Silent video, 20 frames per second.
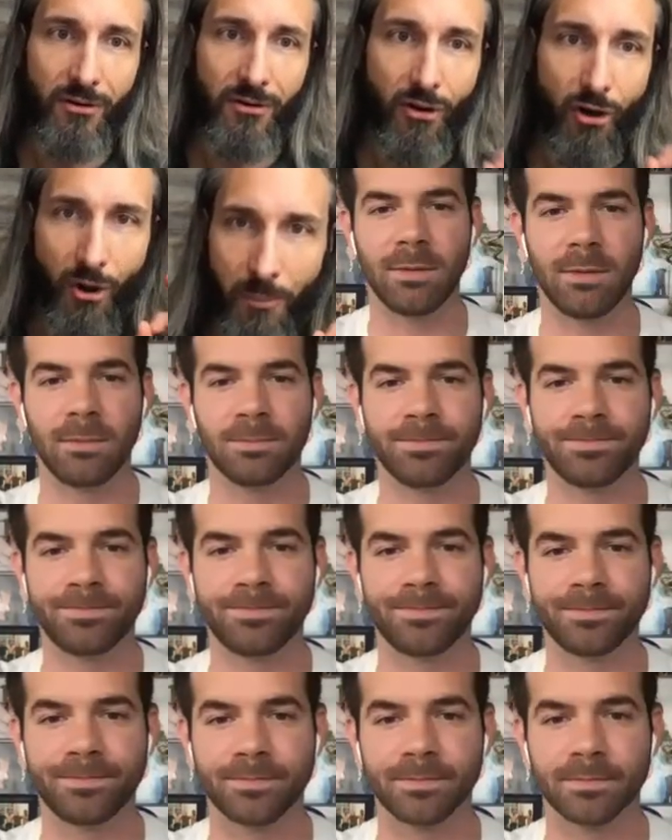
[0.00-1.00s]
Amen.
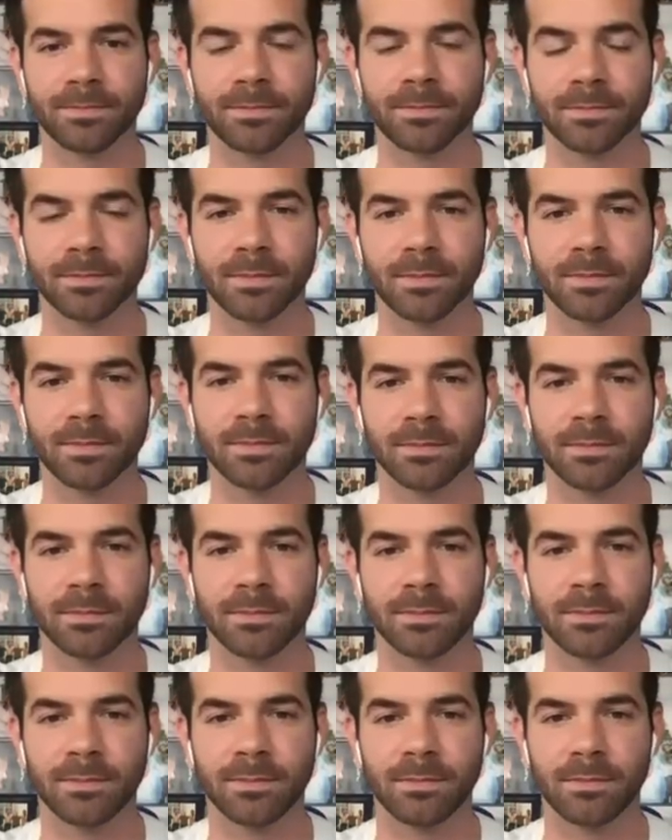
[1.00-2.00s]
Corporations
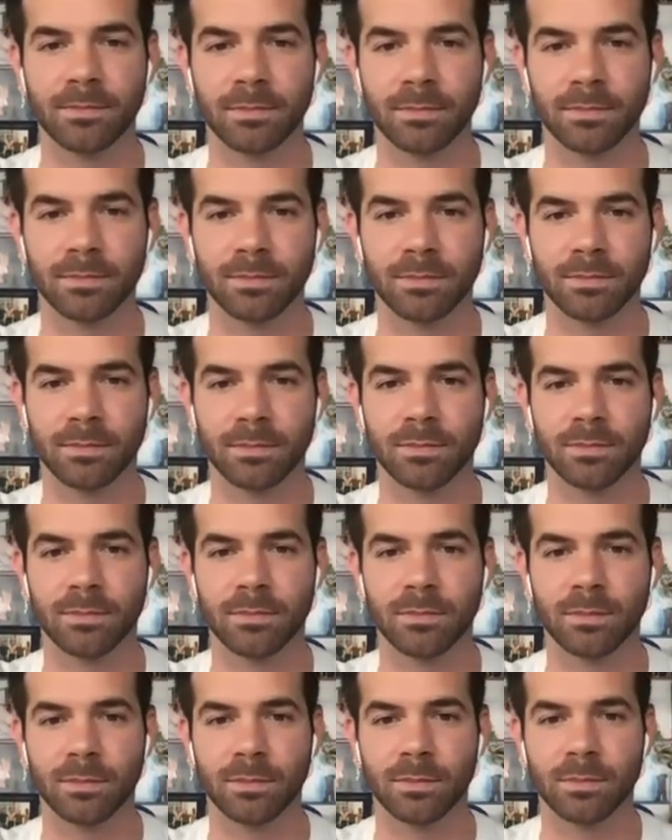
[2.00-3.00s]
won't save you
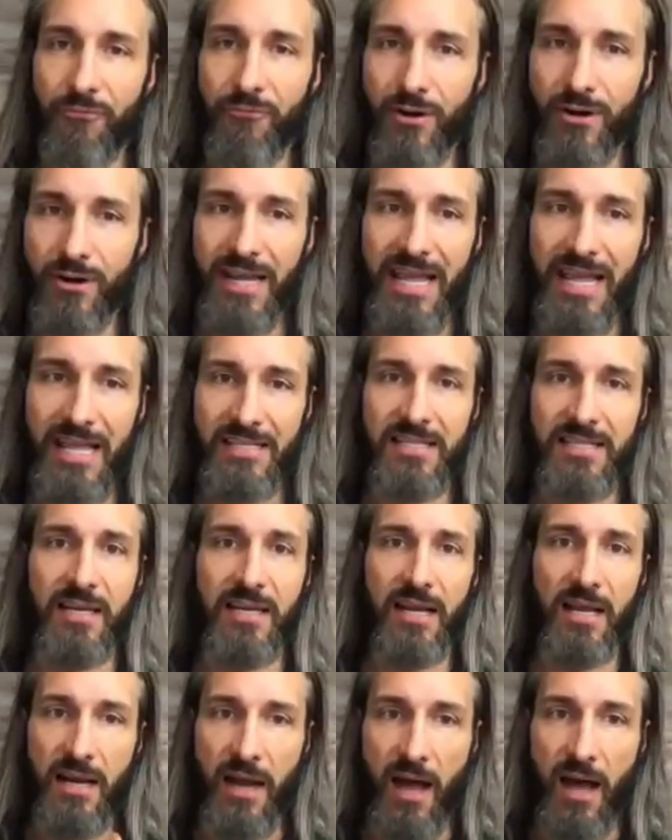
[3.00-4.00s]
and effort
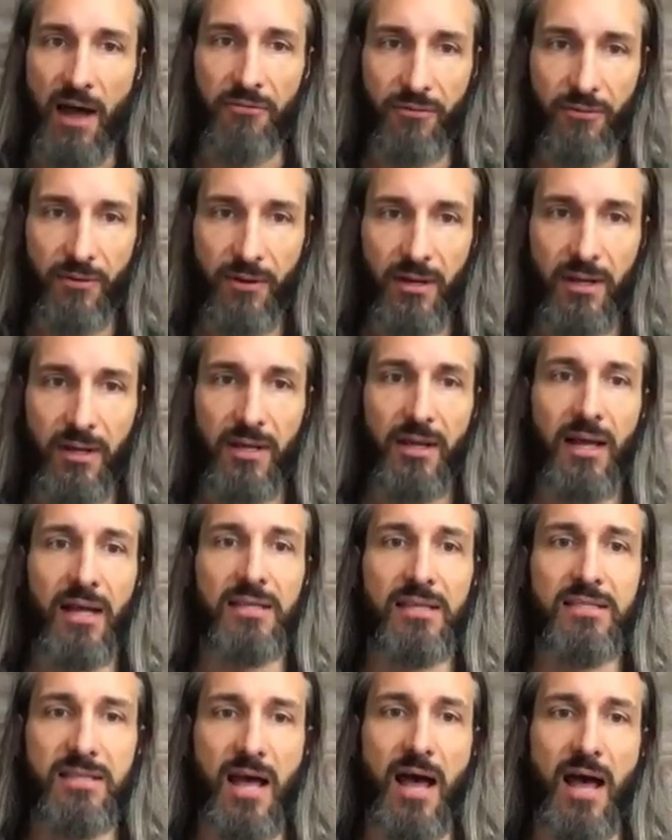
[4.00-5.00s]
isn't enough.
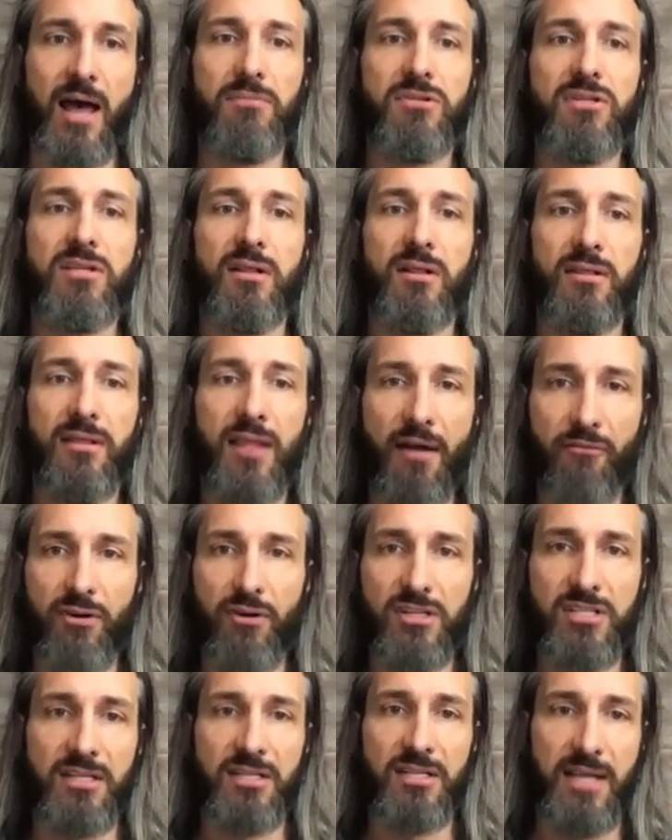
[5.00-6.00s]
It's time to
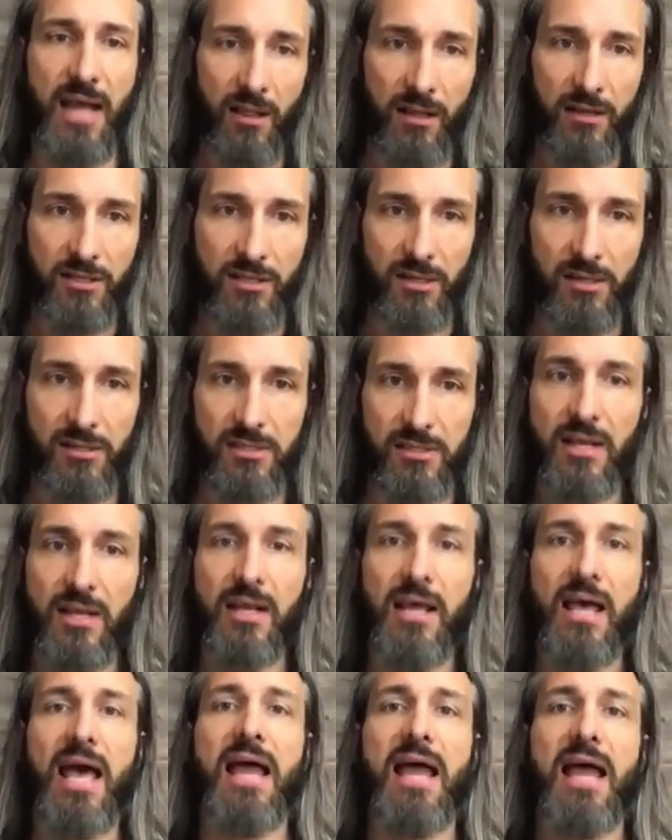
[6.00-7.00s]
leverage intelligence
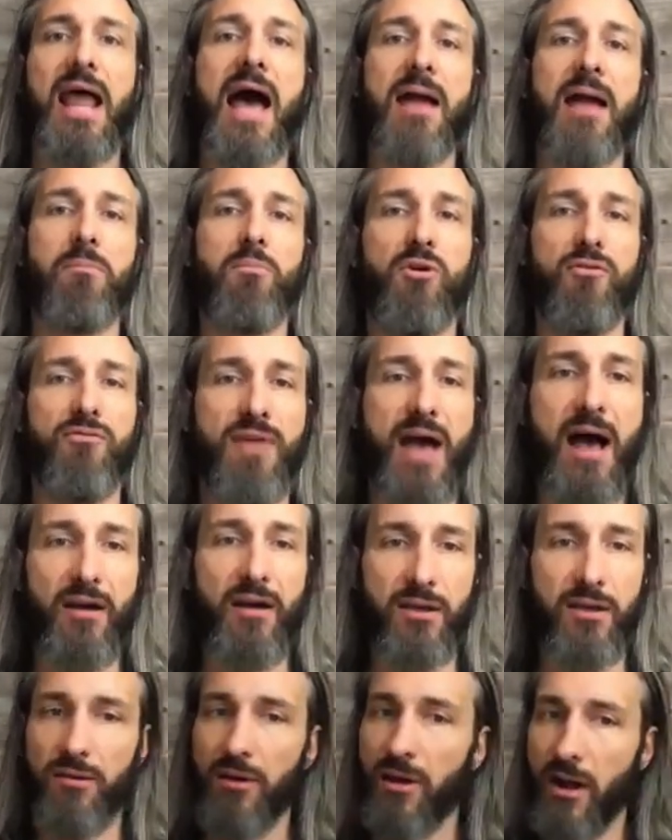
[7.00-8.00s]
and add more
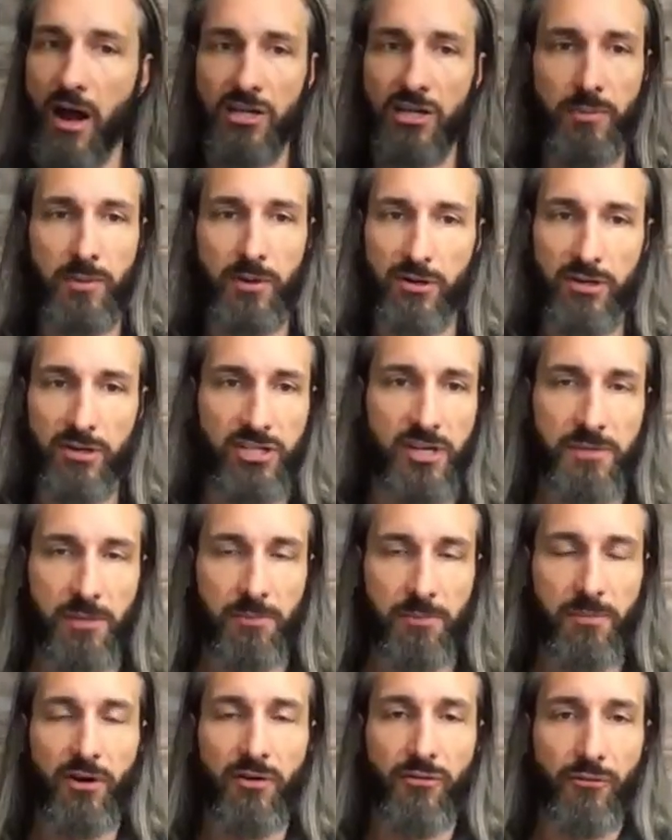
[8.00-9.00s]
value and entrepreneurship's
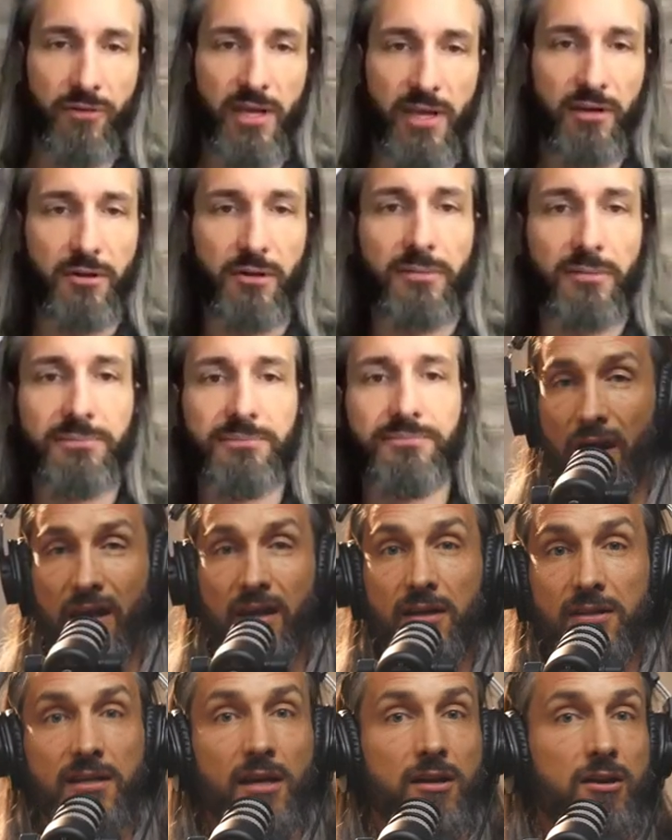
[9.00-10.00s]
a beautiful vehicle. Want
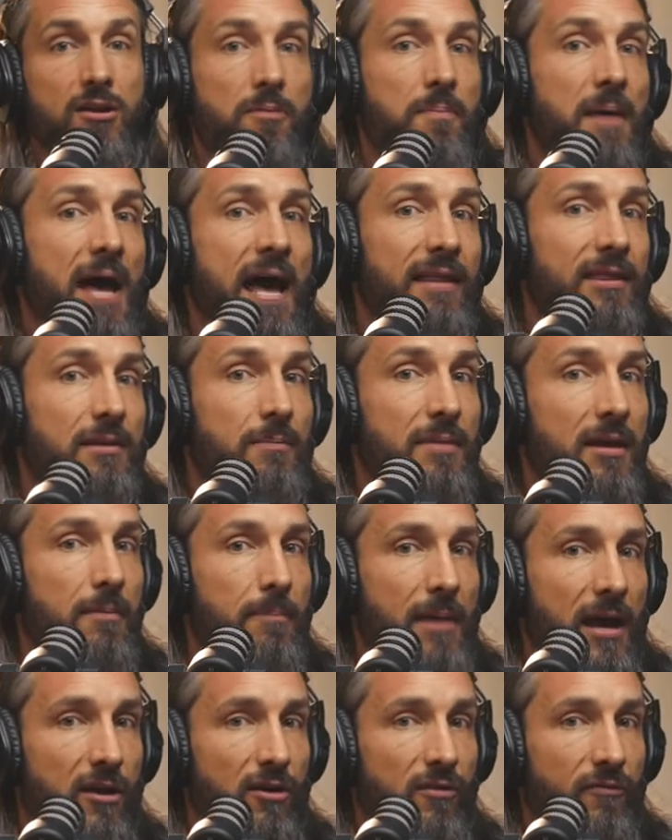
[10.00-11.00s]
to continue the path to be
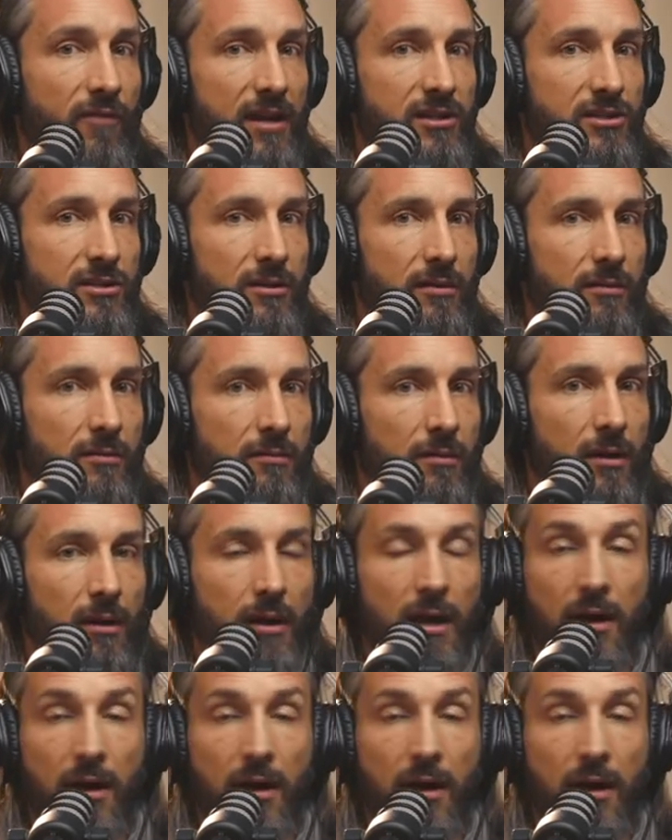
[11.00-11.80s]
a better investor?